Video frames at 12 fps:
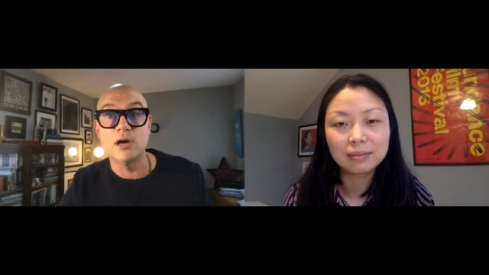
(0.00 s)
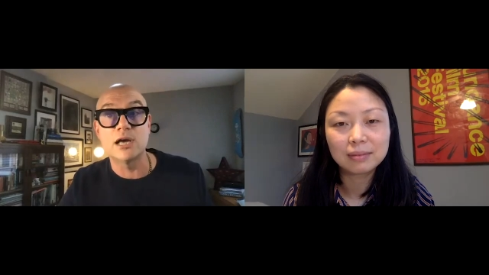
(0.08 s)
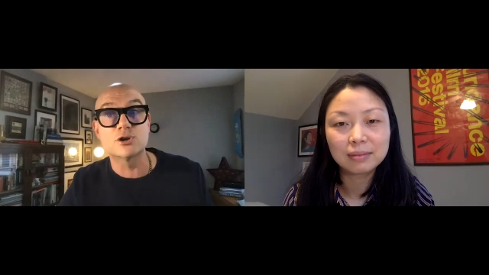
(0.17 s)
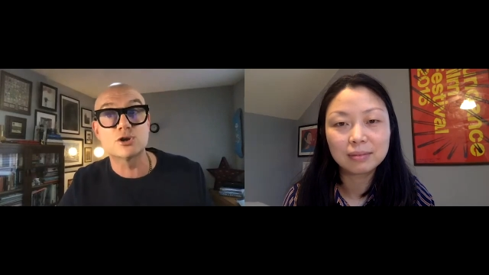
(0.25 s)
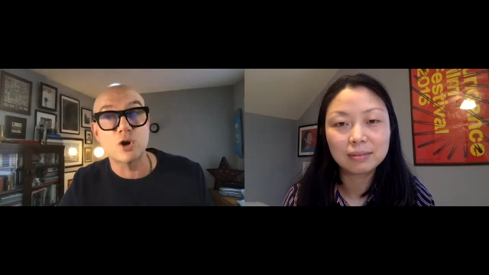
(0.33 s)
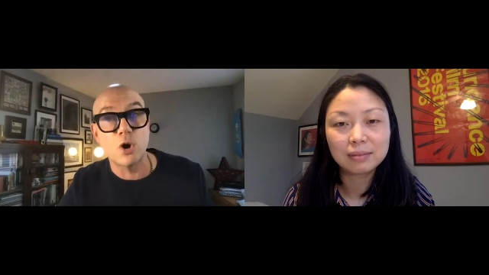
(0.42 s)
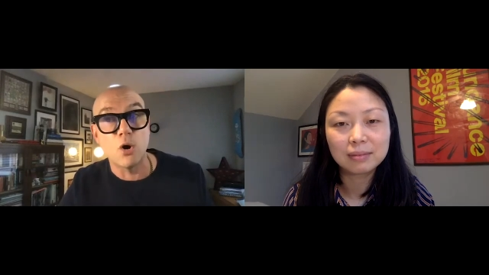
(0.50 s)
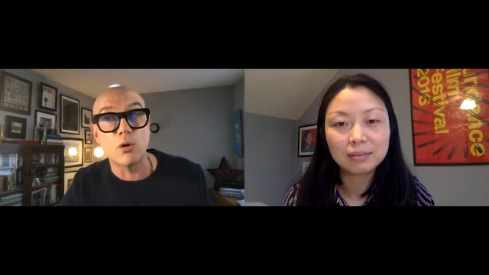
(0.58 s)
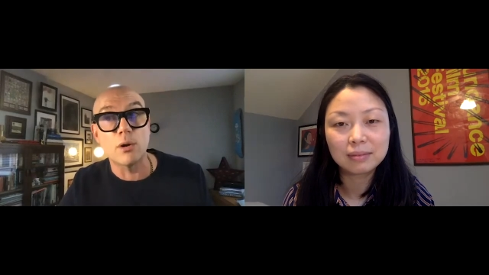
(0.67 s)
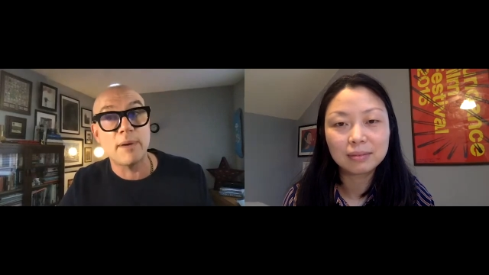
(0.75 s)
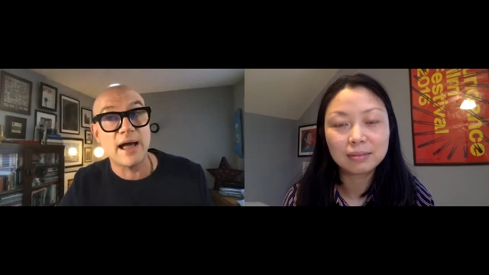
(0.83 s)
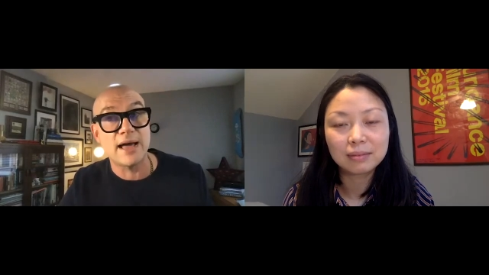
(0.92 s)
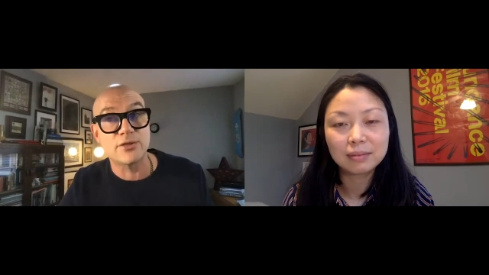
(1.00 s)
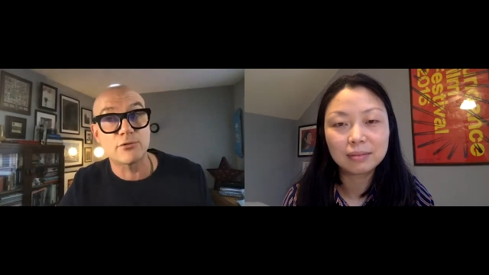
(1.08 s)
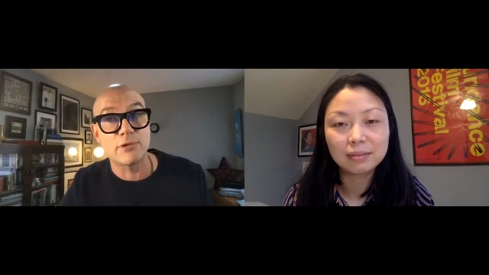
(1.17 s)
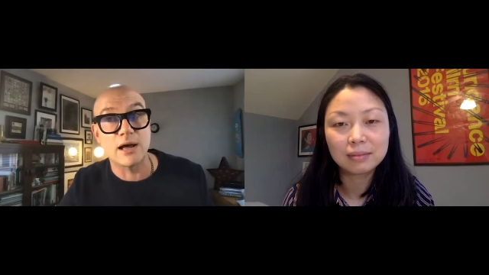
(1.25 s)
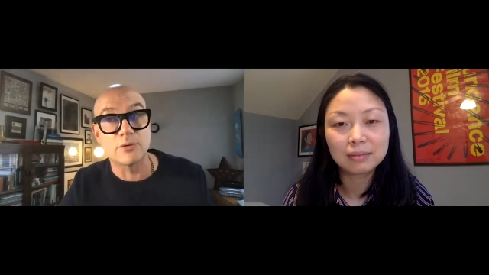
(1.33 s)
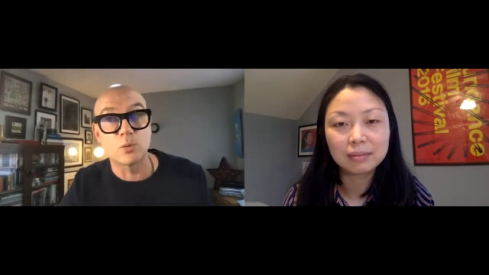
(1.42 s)
Speaker 1: its toll and path
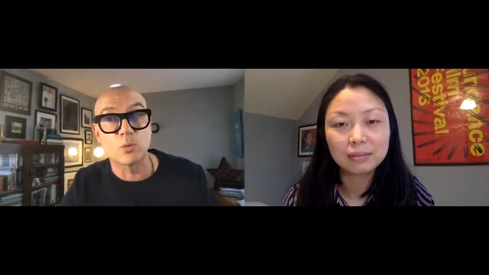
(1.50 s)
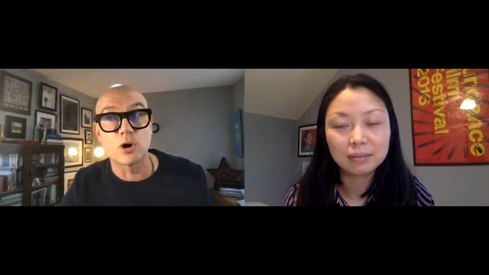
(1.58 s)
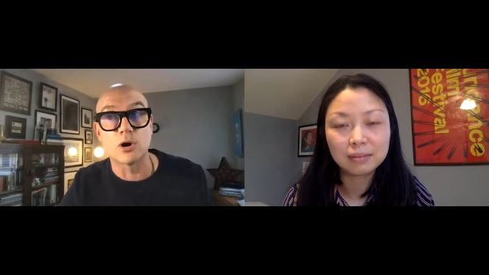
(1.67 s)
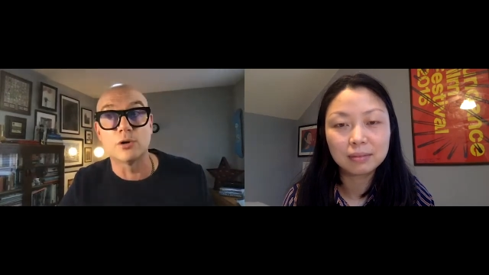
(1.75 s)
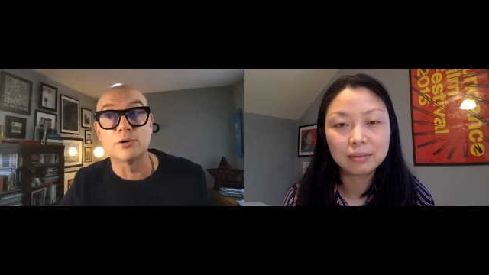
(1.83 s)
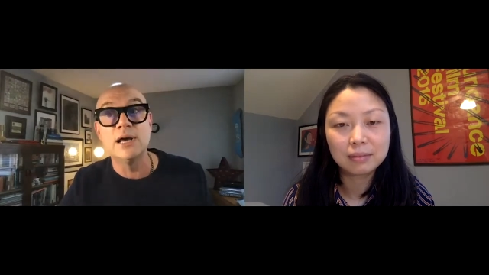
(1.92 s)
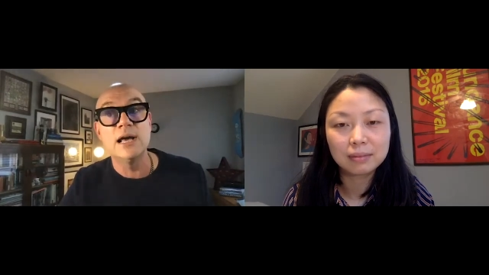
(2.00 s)
around the world,